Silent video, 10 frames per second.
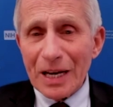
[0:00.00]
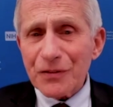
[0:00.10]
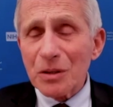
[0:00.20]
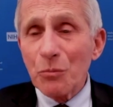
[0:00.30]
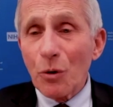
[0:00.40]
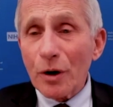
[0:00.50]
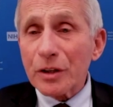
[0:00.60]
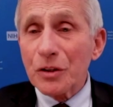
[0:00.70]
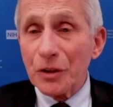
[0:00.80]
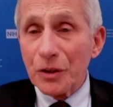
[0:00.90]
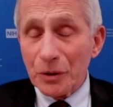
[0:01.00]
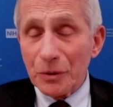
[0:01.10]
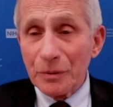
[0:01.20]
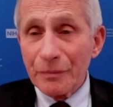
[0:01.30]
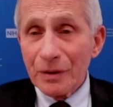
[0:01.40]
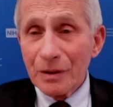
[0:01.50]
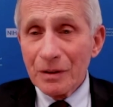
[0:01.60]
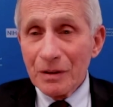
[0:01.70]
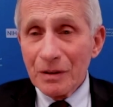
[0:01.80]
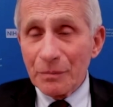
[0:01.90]
some work to do
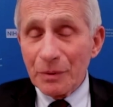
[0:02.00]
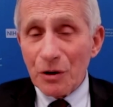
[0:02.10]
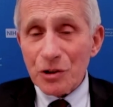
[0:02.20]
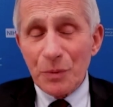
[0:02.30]
because